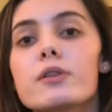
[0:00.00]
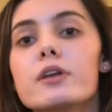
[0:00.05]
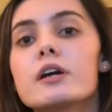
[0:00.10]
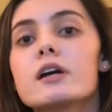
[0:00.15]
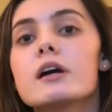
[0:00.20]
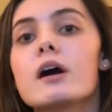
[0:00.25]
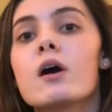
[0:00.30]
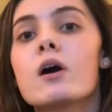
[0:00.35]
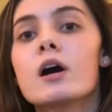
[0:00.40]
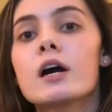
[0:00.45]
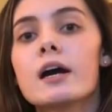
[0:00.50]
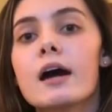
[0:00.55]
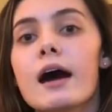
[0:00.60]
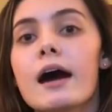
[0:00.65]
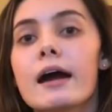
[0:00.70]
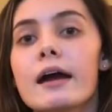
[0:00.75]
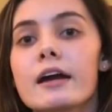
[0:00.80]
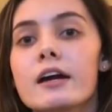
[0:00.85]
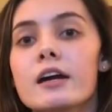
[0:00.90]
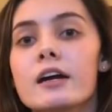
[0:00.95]
there are
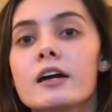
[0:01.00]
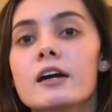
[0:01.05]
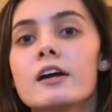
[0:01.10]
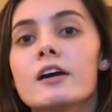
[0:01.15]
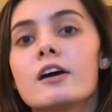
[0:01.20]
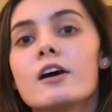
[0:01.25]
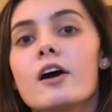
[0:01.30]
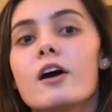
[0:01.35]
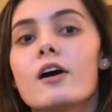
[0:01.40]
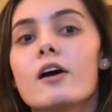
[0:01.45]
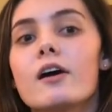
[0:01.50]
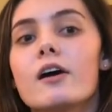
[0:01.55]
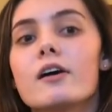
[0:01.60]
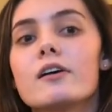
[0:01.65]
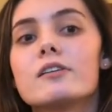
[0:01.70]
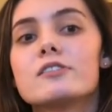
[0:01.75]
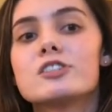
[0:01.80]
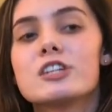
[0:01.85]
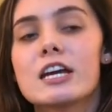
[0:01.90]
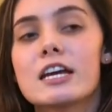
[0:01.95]
higher
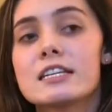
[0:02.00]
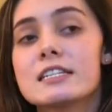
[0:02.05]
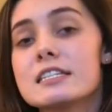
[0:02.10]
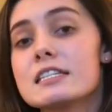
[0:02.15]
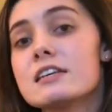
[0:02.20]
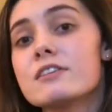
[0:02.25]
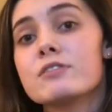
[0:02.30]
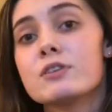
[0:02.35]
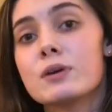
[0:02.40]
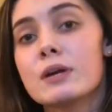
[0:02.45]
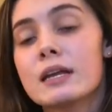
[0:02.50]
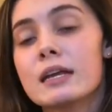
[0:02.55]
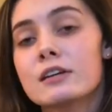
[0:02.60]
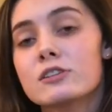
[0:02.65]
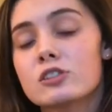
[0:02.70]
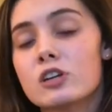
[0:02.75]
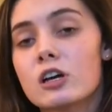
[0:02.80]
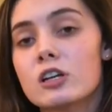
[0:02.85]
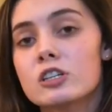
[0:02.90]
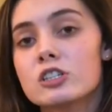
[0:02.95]
chances of you getting a
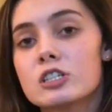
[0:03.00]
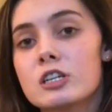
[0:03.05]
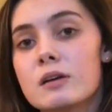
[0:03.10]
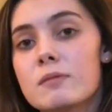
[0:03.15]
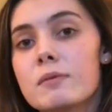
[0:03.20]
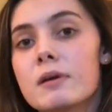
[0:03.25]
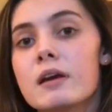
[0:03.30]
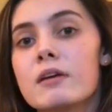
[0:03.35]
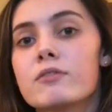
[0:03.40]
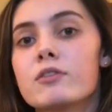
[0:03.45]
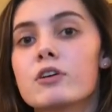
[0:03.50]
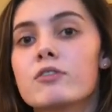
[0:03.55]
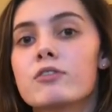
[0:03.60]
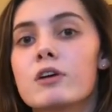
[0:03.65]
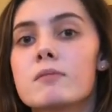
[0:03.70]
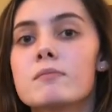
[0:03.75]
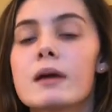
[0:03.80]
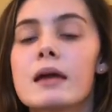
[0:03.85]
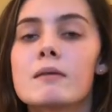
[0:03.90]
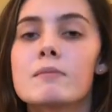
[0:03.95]
scholarship if you're
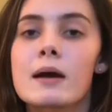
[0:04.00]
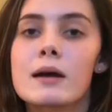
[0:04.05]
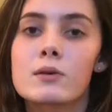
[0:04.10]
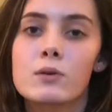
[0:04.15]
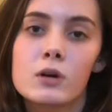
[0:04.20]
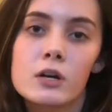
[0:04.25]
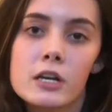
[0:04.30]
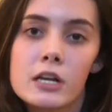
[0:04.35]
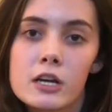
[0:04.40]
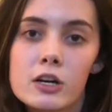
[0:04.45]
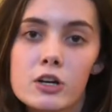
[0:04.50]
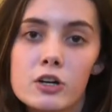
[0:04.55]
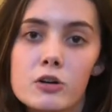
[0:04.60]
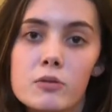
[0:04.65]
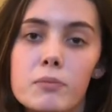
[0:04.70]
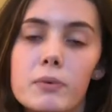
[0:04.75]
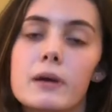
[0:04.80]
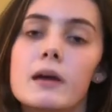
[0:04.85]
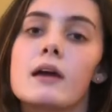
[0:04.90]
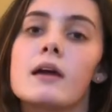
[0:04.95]
from a minority group,
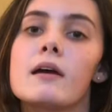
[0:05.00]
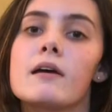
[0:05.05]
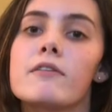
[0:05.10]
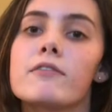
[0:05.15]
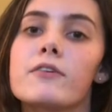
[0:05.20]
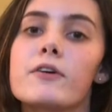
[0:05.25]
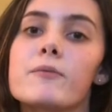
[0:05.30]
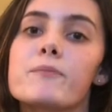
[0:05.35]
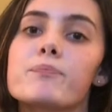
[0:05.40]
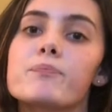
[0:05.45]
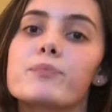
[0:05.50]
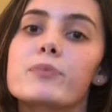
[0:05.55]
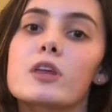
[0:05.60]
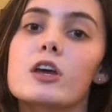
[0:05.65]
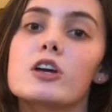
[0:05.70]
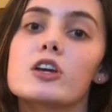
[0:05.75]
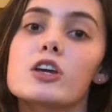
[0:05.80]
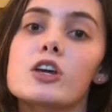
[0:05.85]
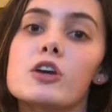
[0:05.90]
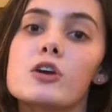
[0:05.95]
if
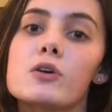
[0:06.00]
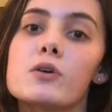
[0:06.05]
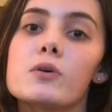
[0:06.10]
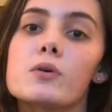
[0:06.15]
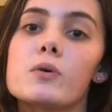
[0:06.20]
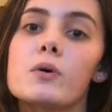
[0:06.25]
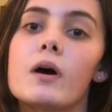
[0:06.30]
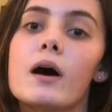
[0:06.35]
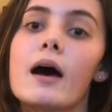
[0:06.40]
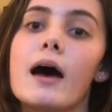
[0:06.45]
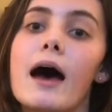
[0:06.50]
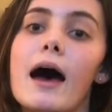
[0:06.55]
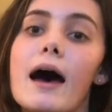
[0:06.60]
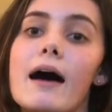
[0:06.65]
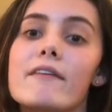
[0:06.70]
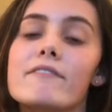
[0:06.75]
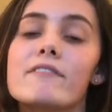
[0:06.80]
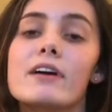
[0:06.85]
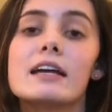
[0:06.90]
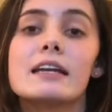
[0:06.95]
you
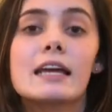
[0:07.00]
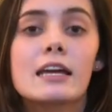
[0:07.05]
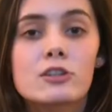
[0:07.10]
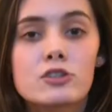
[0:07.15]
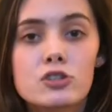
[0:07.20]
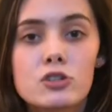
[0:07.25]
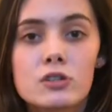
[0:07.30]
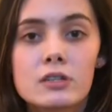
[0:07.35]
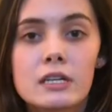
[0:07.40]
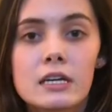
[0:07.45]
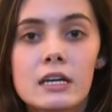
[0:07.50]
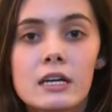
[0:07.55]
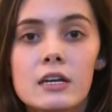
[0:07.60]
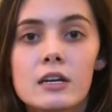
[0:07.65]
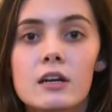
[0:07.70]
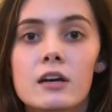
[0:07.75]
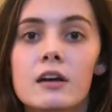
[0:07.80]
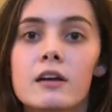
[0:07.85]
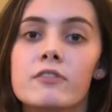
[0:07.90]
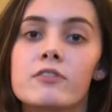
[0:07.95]
have financial
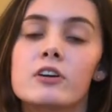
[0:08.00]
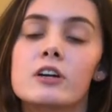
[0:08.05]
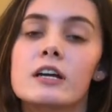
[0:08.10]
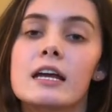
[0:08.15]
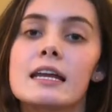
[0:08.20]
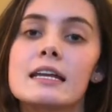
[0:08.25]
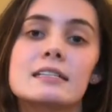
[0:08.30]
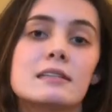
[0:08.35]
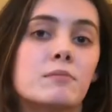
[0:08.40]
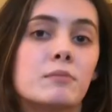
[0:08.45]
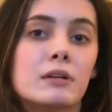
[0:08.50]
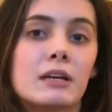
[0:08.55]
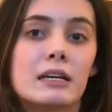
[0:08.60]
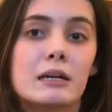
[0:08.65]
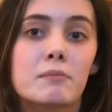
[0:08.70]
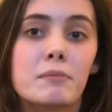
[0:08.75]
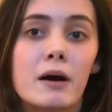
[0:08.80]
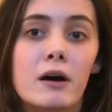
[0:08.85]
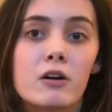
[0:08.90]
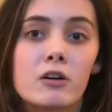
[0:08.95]
need, if you're getting something like a
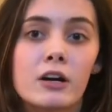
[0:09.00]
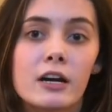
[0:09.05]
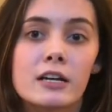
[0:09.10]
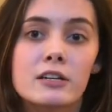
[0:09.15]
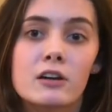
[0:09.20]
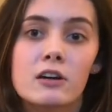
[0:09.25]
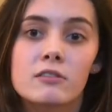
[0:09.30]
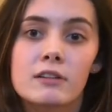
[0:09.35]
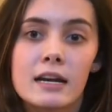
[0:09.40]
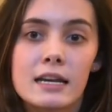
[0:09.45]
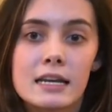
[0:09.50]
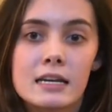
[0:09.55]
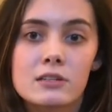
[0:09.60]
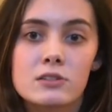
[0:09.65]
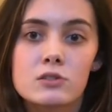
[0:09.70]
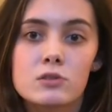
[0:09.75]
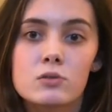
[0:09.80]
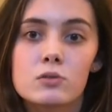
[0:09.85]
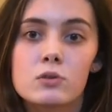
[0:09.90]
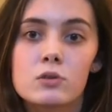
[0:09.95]
Pell Grant already at
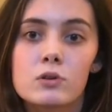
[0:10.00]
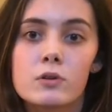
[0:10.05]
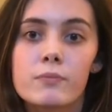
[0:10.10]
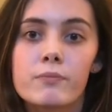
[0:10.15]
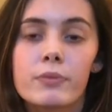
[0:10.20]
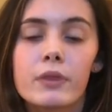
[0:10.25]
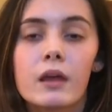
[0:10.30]
school,